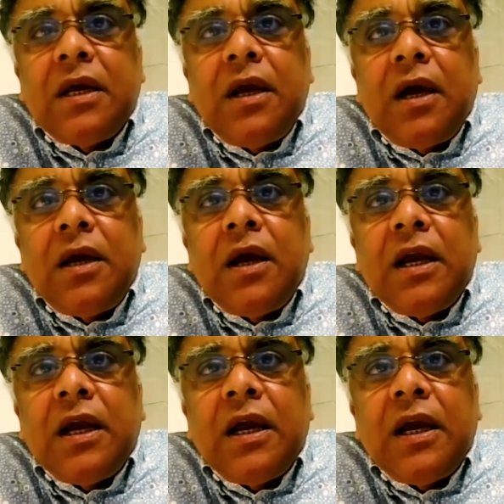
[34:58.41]
I
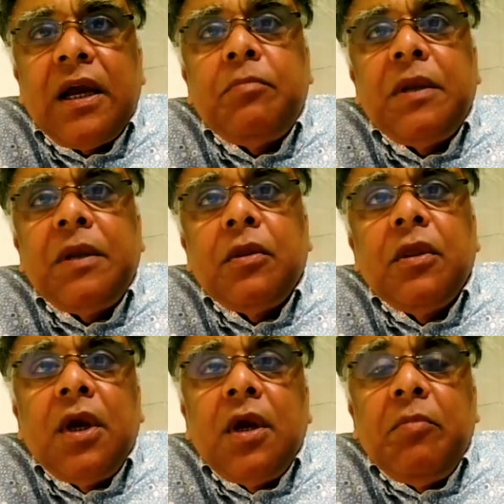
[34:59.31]
accept that people,
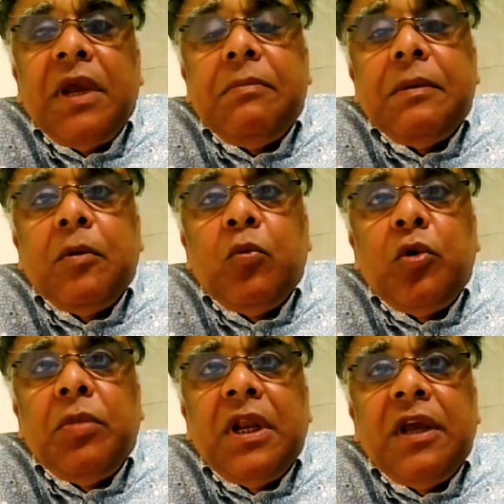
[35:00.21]
many people,
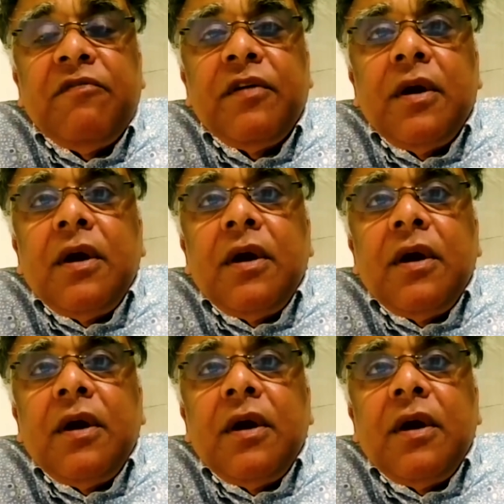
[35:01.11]
would believe